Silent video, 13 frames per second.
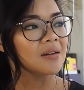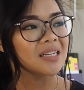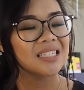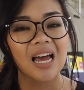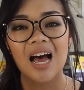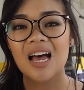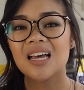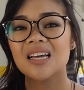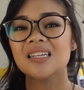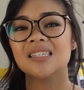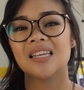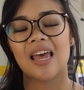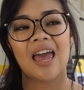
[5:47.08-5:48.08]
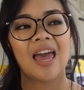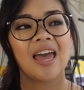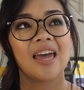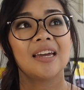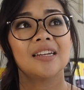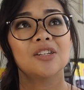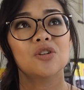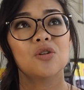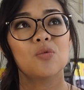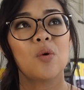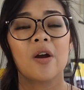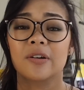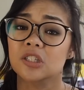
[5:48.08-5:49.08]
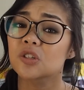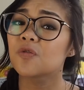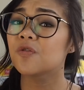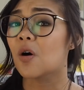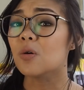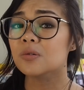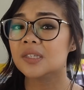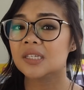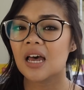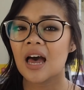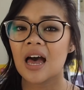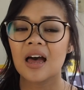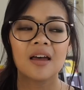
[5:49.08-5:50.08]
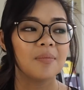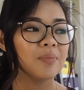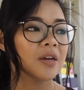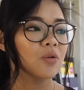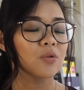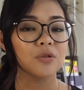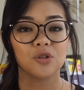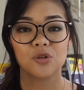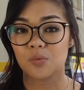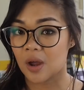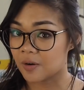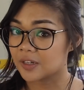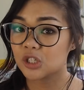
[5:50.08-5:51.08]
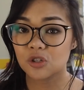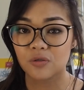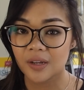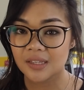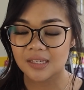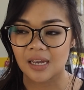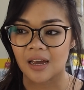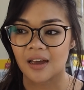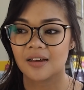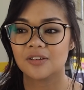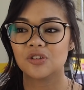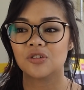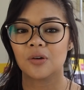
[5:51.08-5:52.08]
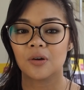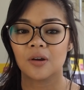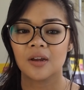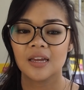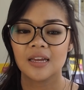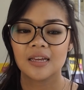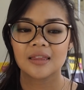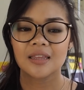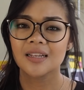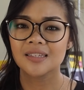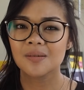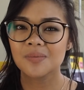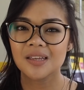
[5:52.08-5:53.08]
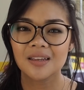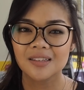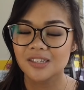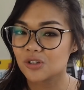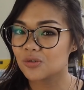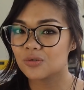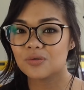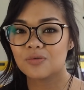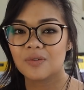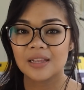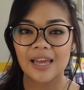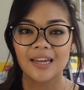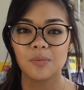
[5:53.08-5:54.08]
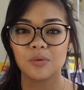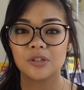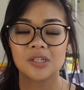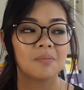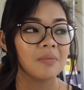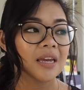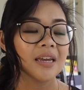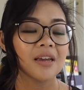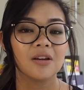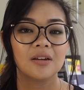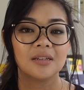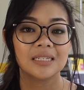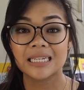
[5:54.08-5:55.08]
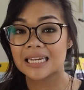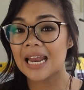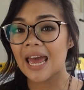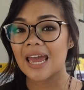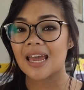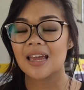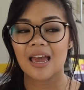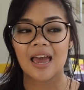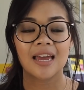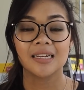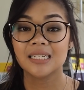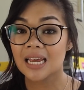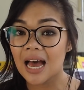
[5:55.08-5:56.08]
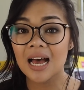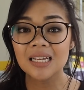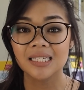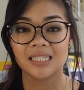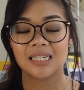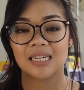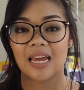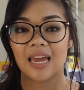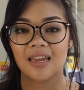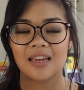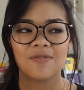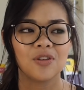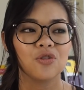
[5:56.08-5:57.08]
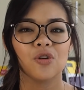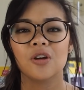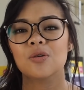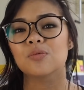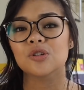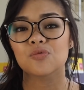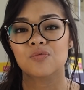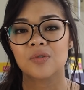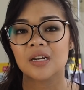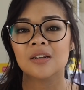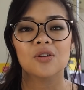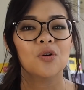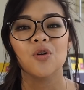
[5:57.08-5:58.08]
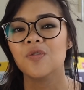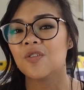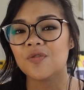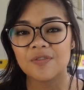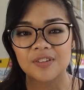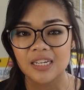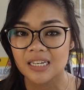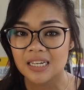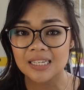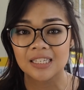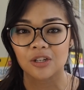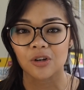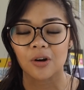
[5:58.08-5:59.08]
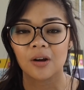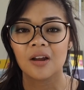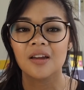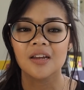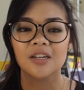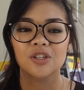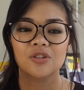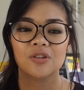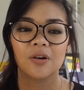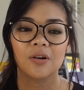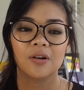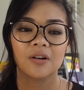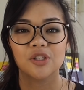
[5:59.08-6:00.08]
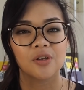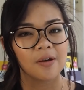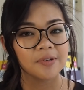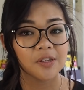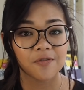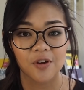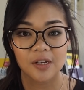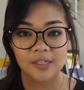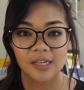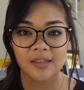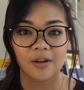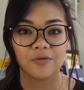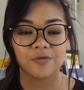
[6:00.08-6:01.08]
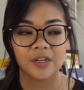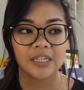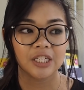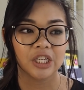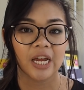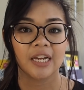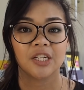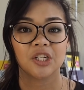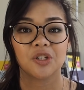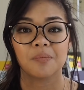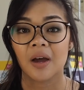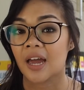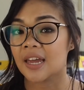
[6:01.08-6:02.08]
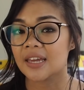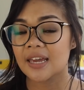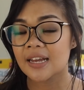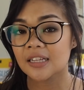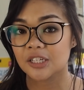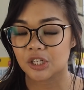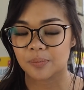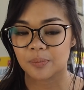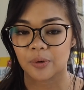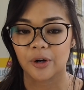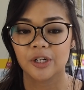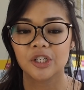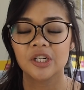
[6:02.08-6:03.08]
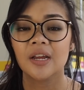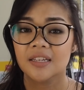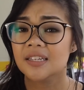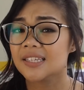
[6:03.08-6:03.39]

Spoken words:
does and where its faults are, but also where its strengths are. So that's something that's still relatable to me today and to us today, even though it was written over 50 years ago. So that was the first thing that really changed my English approach. The